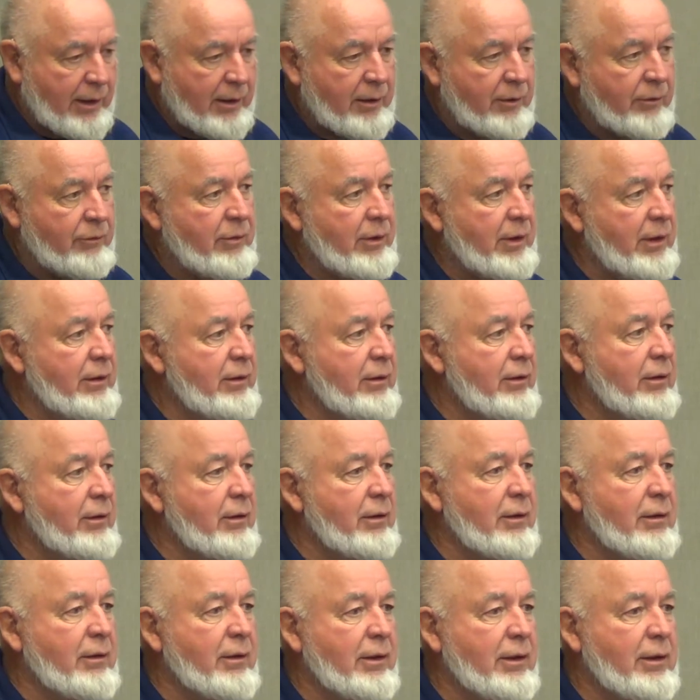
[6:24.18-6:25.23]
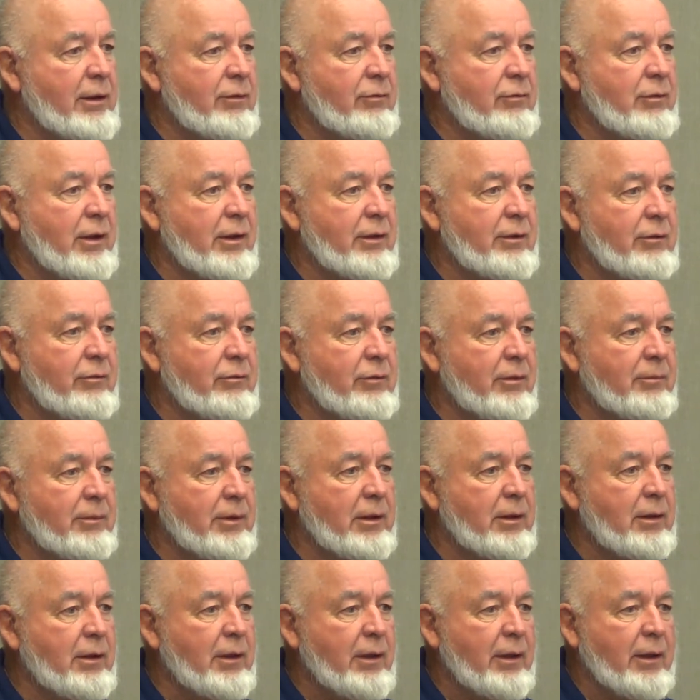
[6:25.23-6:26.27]
inside the
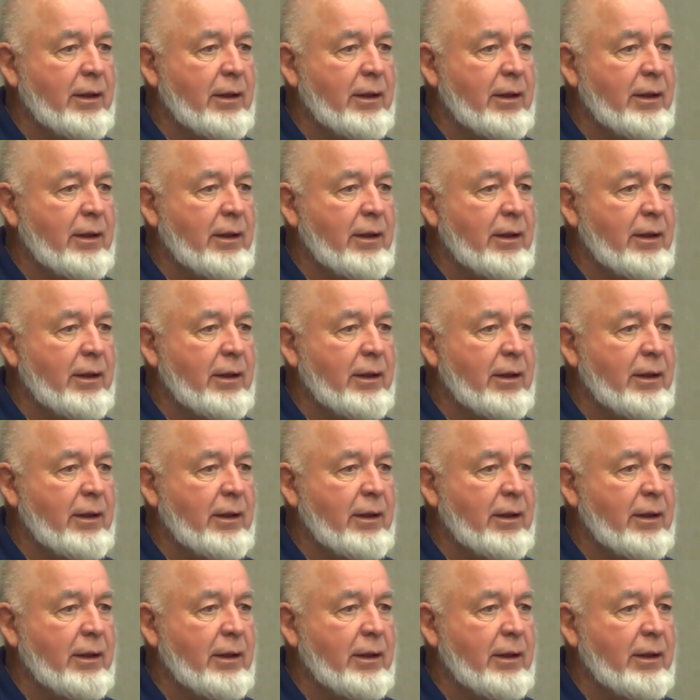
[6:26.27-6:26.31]
chimney.